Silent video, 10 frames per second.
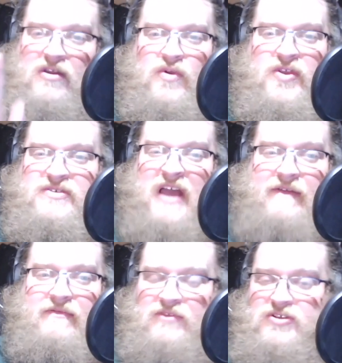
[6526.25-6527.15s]
we use
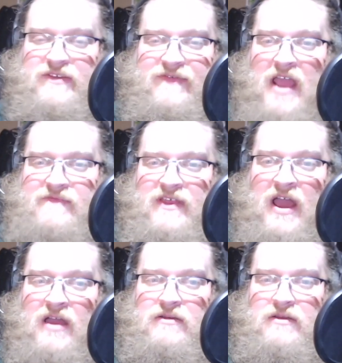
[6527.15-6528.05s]
it fine for
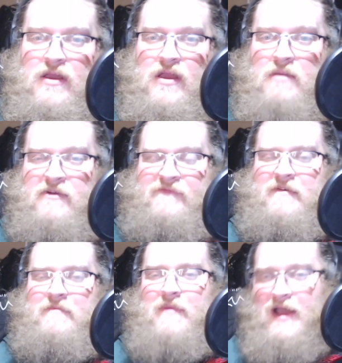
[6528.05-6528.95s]
that. But
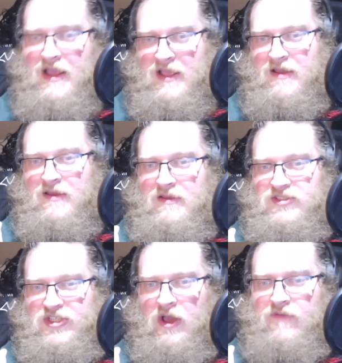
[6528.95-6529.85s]
for my
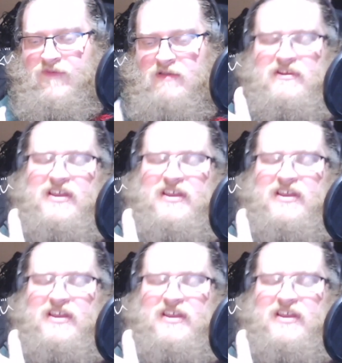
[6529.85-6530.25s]
stuff,